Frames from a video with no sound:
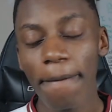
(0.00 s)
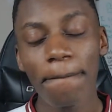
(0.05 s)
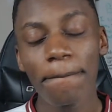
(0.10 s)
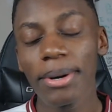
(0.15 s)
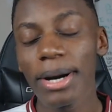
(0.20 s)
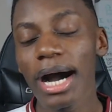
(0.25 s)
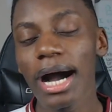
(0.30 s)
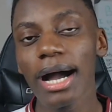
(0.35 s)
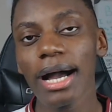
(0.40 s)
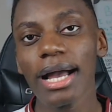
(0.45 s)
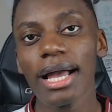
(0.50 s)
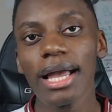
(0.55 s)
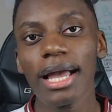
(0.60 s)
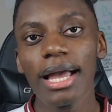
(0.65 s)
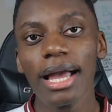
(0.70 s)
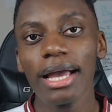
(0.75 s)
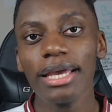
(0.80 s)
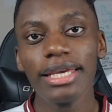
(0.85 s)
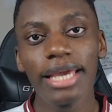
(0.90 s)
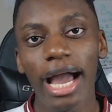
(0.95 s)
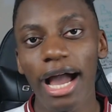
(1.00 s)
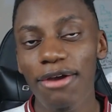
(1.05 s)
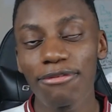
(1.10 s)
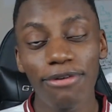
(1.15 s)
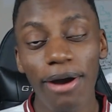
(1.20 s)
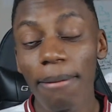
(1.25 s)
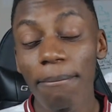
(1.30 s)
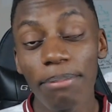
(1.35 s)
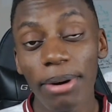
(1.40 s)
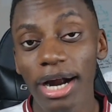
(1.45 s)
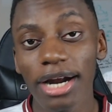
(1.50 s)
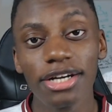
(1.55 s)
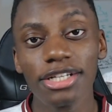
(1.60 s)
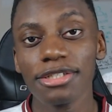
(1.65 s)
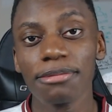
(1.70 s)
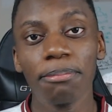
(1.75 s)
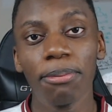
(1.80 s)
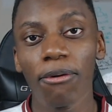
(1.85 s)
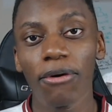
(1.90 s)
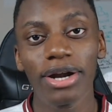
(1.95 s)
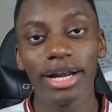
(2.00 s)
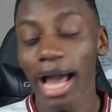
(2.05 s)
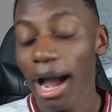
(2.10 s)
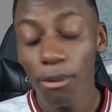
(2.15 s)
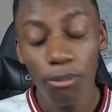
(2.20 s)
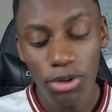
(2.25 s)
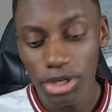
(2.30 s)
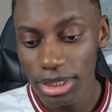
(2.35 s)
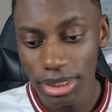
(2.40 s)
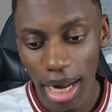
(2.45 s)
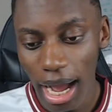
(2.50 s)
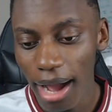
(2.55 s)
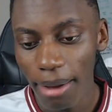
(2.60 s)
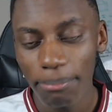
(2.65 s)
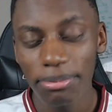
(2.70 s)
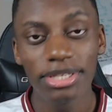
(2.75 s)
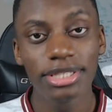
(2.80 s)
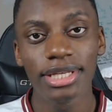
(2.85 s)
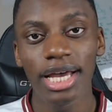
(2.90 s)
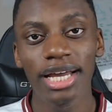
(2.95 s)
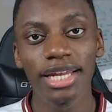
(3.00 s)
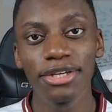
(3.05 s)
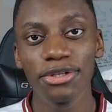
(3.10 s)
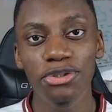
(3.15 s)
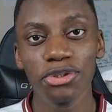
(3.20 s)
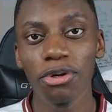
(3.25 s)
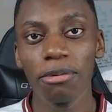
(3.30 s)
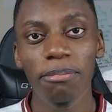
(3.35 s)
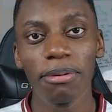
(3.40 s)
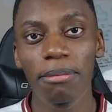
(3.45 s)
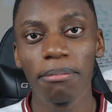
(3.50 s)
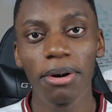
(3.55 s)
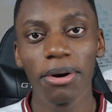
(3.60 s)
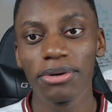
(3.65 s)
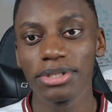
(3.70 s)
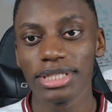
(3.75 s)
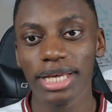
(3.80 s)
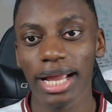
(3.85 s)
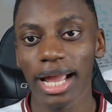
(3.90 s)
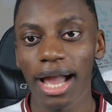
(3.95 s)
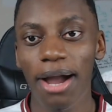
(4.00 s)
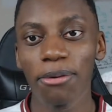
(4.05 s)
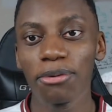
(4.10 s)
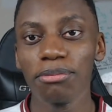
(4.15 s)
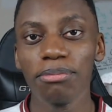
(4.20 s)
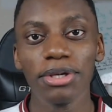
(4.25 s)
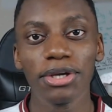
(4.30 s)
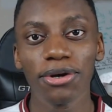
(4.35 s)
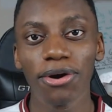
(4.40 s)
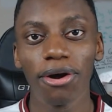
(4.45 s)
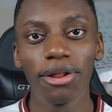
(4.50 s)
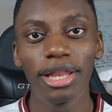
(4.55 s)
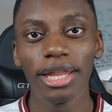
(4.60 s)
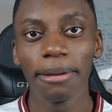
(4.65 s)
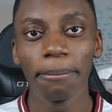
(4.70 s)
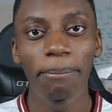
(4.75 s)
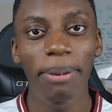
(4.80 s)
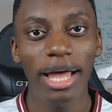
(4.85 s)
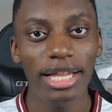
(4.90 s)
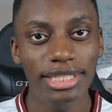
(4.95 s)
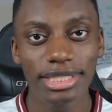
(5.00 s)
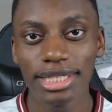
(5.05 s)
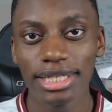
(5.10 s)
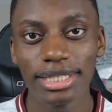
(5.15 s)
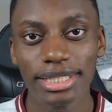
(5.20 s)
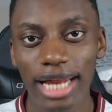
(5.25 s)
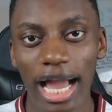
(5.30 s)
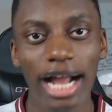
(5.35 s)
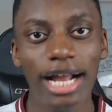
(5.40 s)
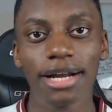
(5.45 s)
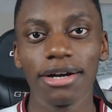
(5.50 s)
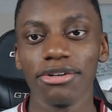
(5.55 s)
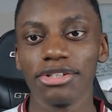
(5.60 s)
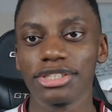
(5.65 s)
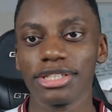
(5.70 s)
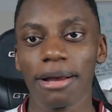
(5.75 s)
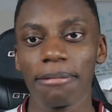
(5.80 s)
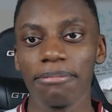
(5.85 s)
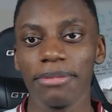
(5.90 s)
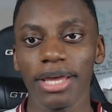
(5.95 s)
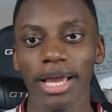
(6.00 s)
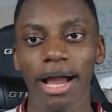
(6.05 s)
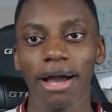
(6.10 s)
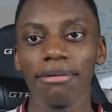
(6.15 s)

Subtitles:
But yeah, if I'm Bayern's board, I would not be signing Choupo-Moting. I would be calling Patson Daka or something.